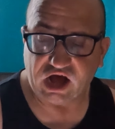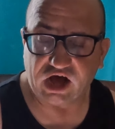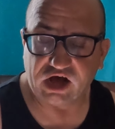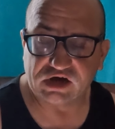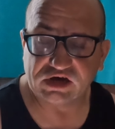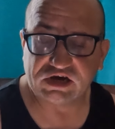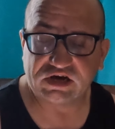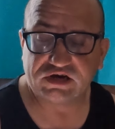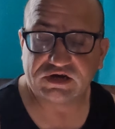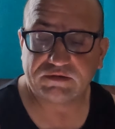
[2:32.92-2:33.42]

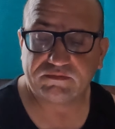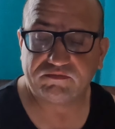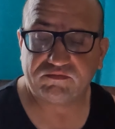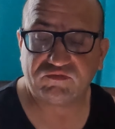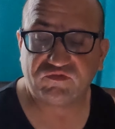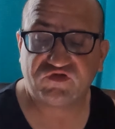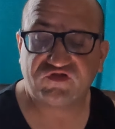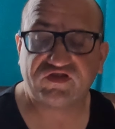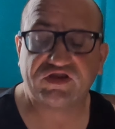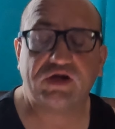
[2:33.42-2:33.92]

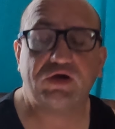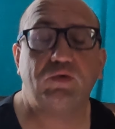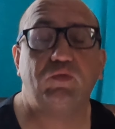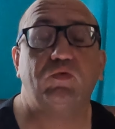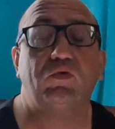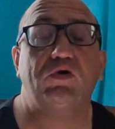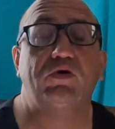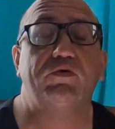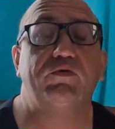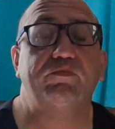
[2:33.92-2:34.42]

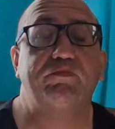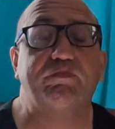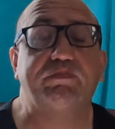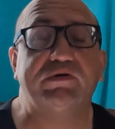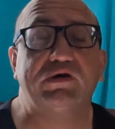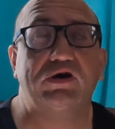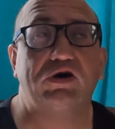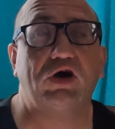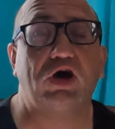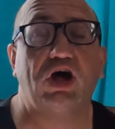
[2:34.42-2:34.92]

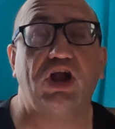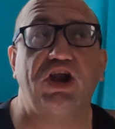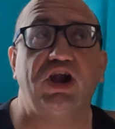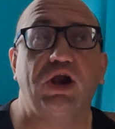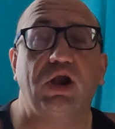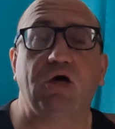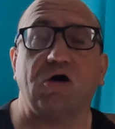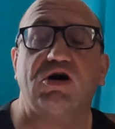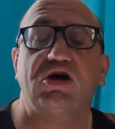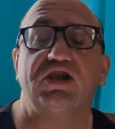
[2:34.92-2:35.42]
But a
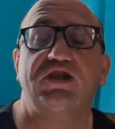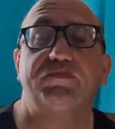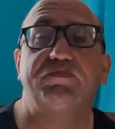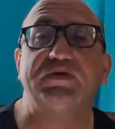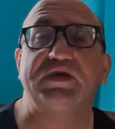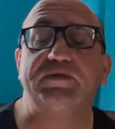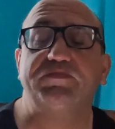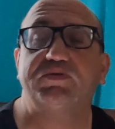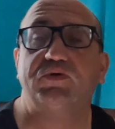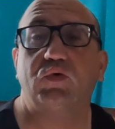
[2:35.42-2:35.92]
lot of the
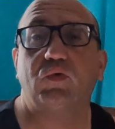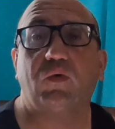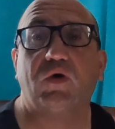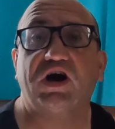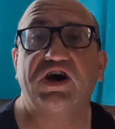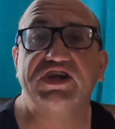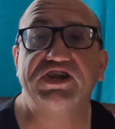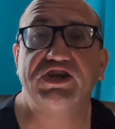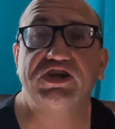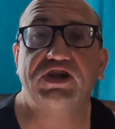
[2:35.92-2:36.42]
people
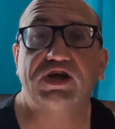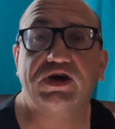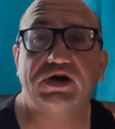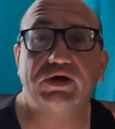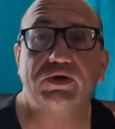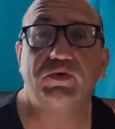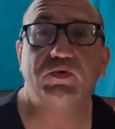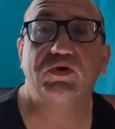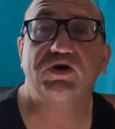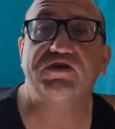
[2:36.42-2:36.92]
I
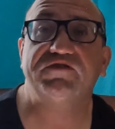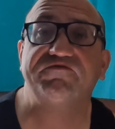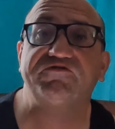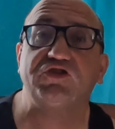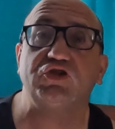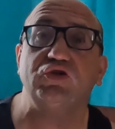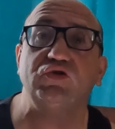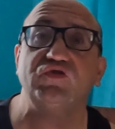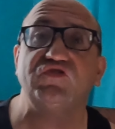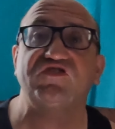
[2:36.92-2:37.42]
know have
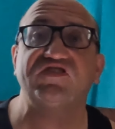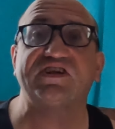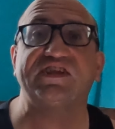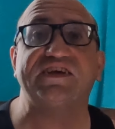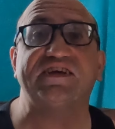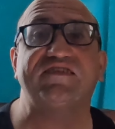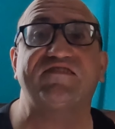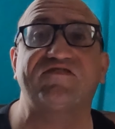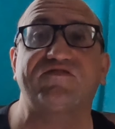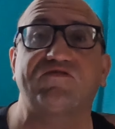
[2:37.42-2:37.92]
used
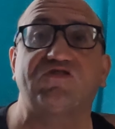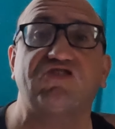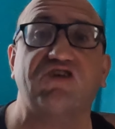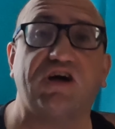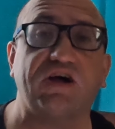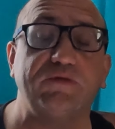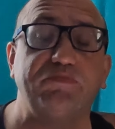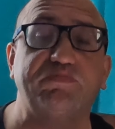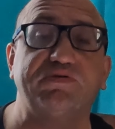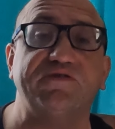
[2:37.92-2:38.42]
this
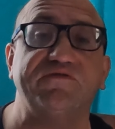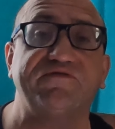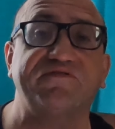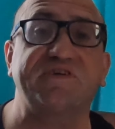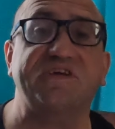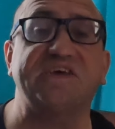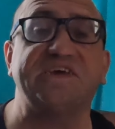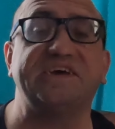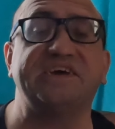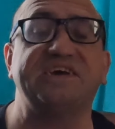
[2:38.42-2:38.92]
type
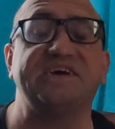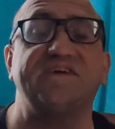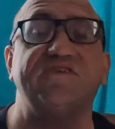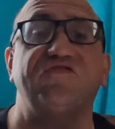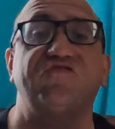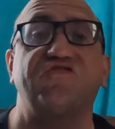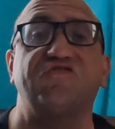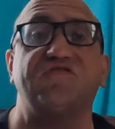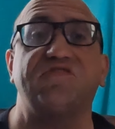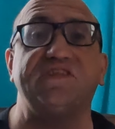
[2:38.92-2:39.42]
of kit
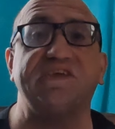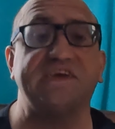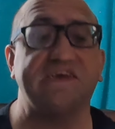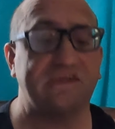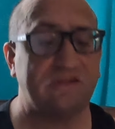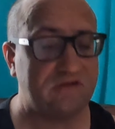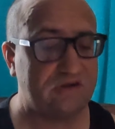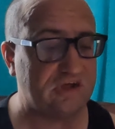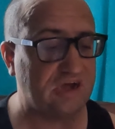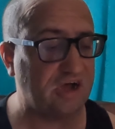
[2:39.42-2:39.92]

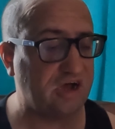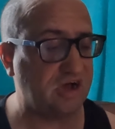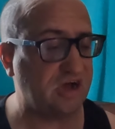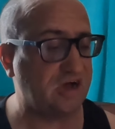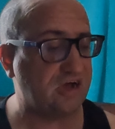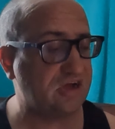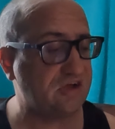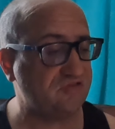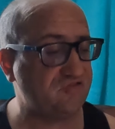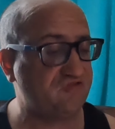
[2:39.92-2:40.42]

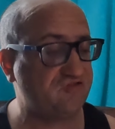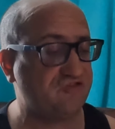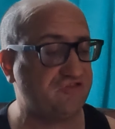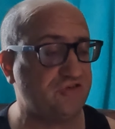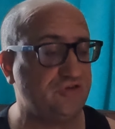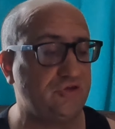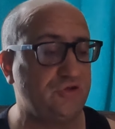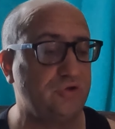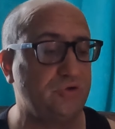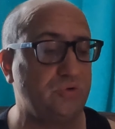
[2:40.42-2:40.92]

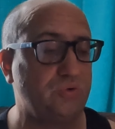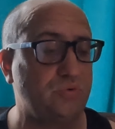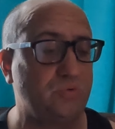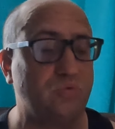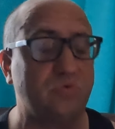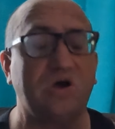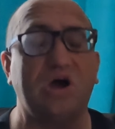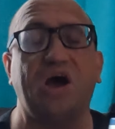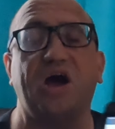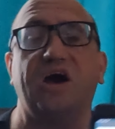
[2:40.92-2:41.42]

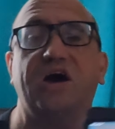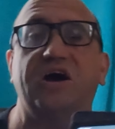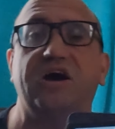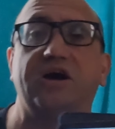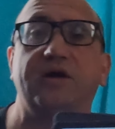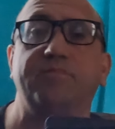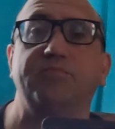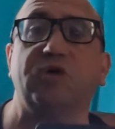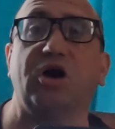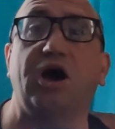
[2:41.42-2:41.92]
to
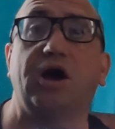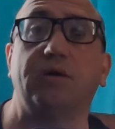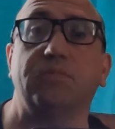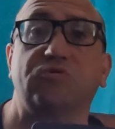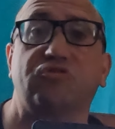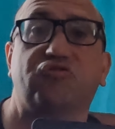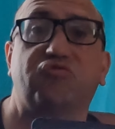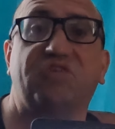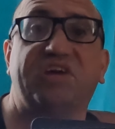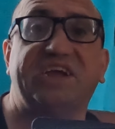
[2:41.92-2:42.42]

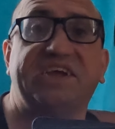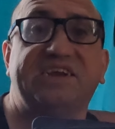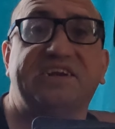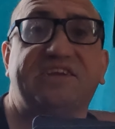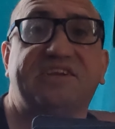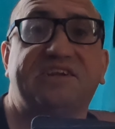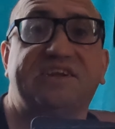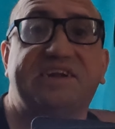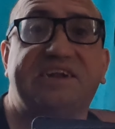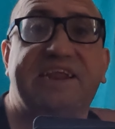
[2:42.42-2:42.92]

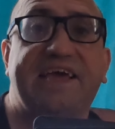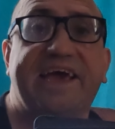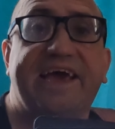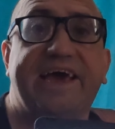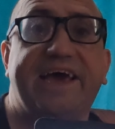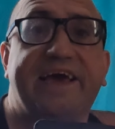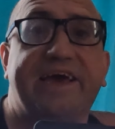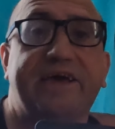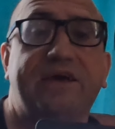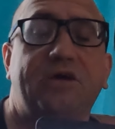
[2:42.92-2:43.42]
upgrade
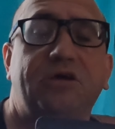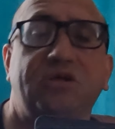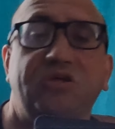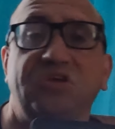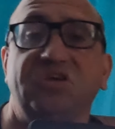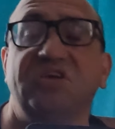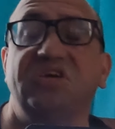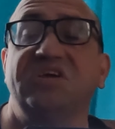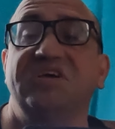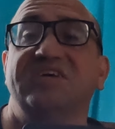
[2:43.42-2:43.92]
their
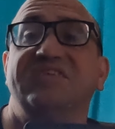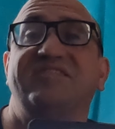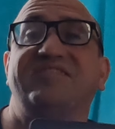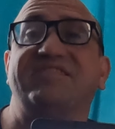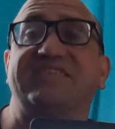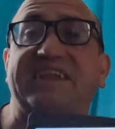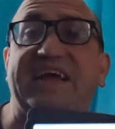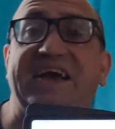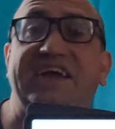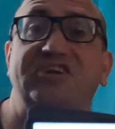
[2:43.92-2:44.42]

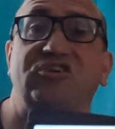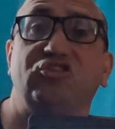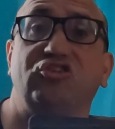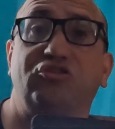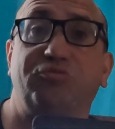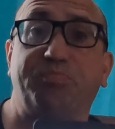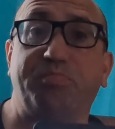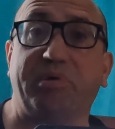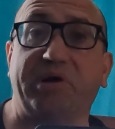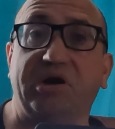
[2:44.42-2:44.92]

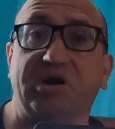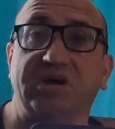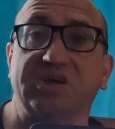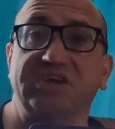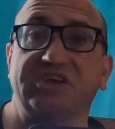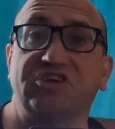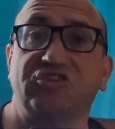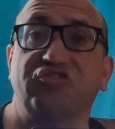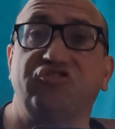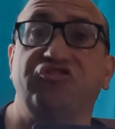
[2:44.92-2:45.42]
standard
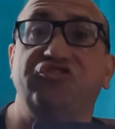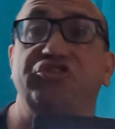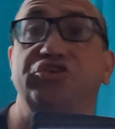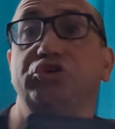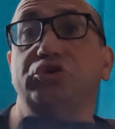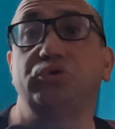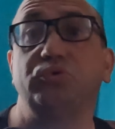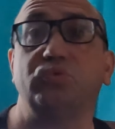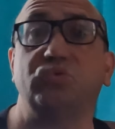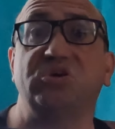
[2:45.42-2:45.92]
bike
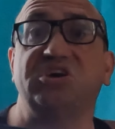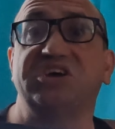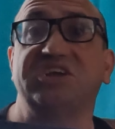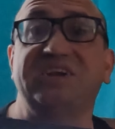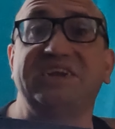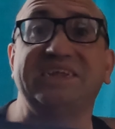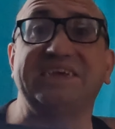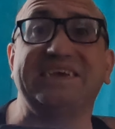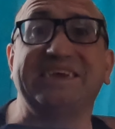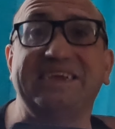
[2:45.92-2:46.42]
to
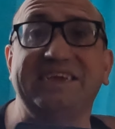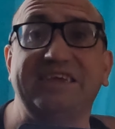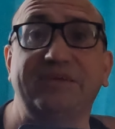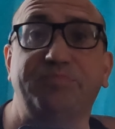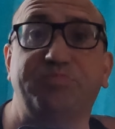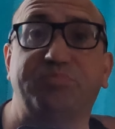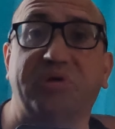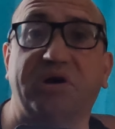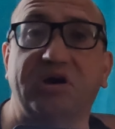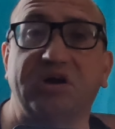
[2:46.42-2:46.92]
an
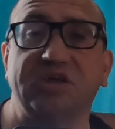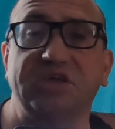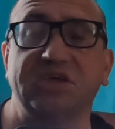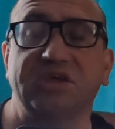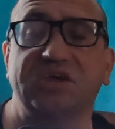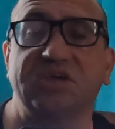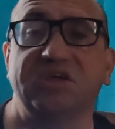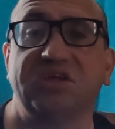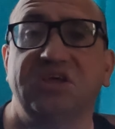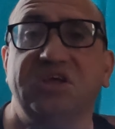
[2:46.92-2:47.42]

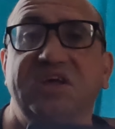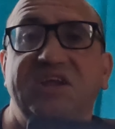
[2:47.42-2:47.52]
e-bike.